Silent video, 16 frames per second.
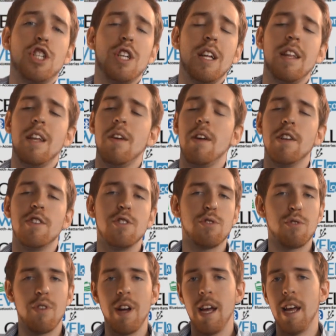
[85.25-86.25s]
and then you hit your
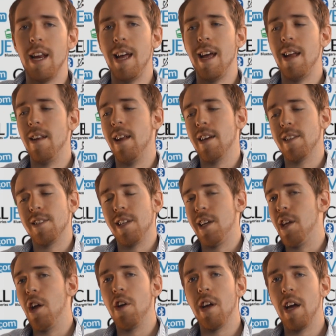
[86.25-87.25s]
screen and next thing
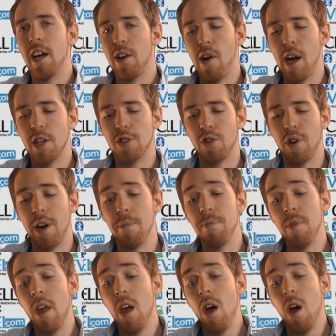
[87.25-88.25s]
you know you got a cracked screen.
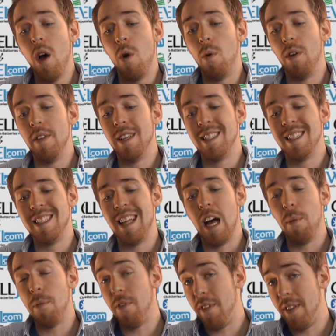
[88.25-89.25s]
Well, this is to
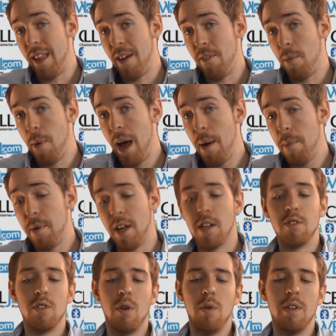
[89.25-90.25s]
help prevent that from
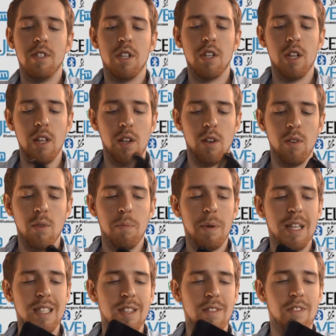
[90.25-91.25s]
happening. So it's a good little
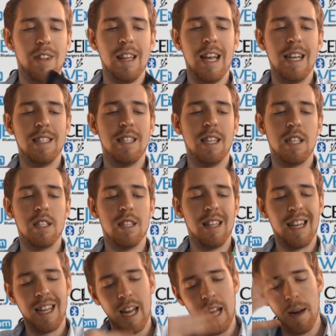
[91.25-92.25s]
piece of elastic to
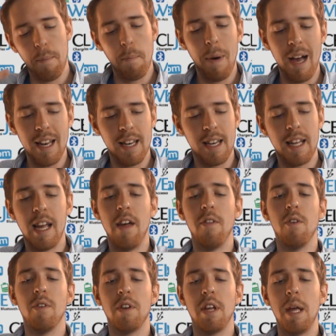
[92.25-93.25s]
like kind of bind it
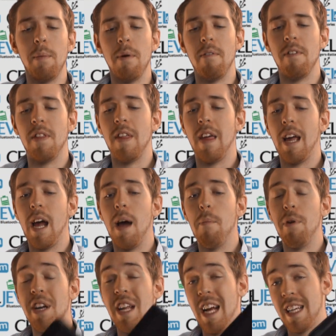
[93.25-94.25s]
together and keep everything
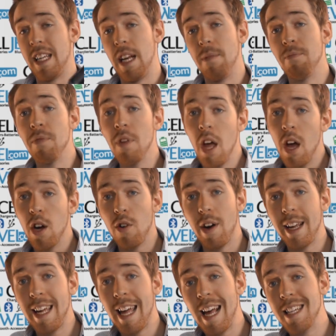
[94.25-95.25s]
protected.
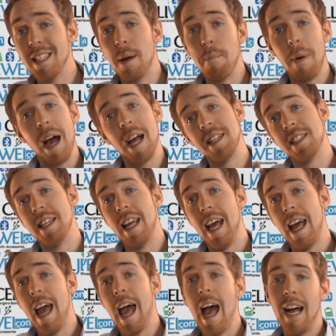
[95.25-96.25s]
Great case, buy it
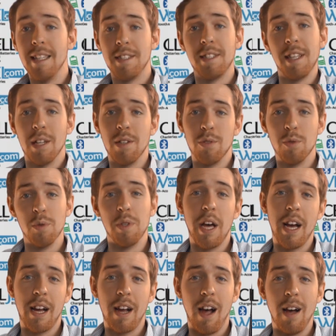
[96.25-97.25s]
today at Celljewel
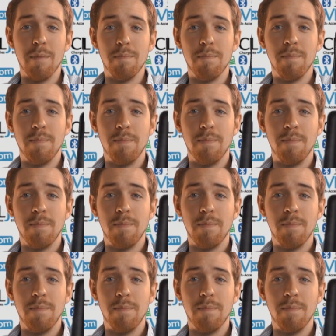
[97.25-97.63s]
dot com.